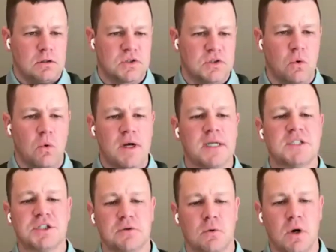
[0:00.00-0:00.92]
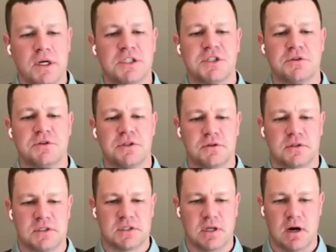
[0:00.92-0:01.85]
what did you do
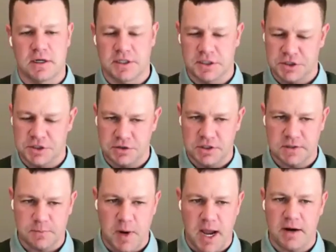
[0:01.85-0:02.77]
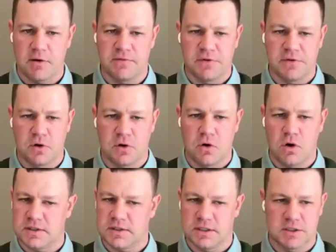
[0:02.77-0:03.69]
to start? Did you just buy a review
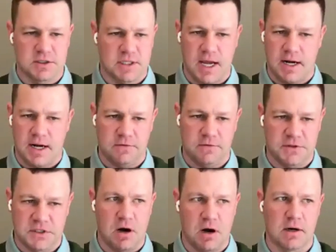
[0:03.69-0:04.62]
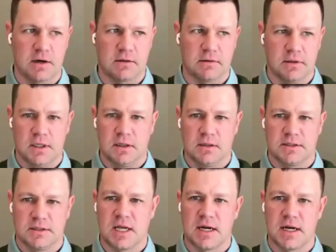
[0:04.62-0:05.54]
course and just kind of start
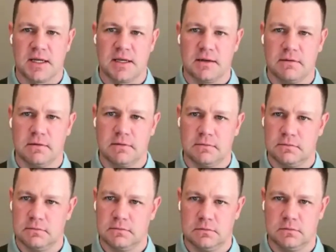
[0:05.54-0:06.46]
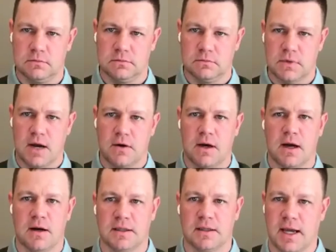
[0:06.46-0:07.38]
studying? How did that?